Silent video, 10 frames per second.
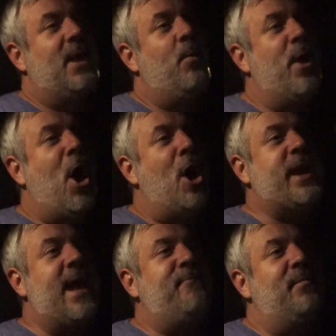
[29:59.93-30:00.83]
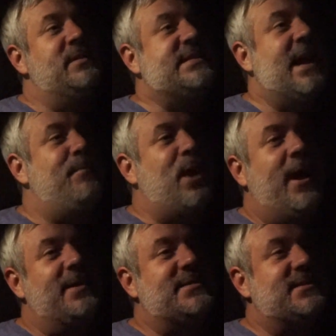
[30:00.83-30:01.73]
We all came from the same
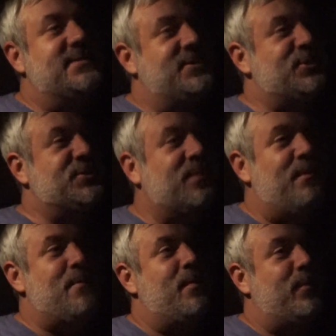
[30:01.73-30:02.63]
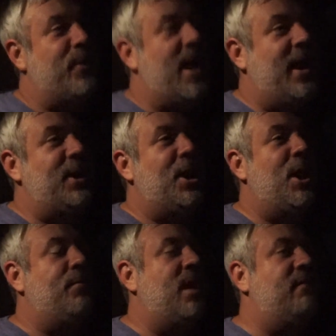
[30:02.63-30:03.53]
place, so just remember that, you
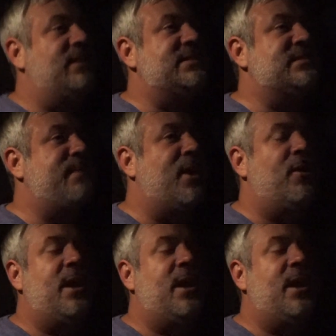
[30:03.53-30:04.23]
know, none of us is better than